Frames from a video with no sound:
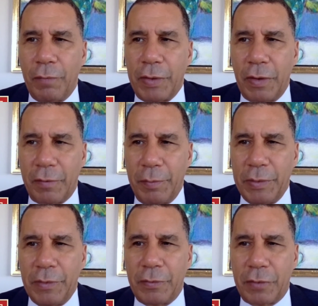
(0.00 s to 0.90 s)
of a
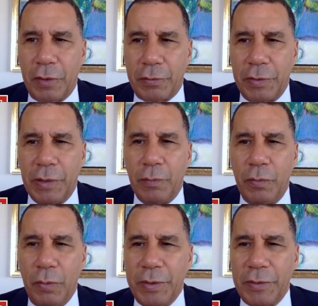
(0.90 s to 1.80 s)
government in this country in
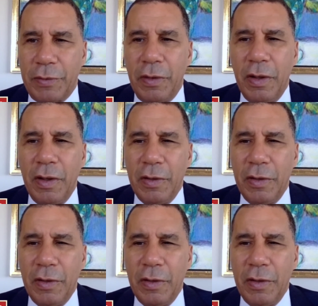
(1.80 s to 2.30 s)
Wilmington,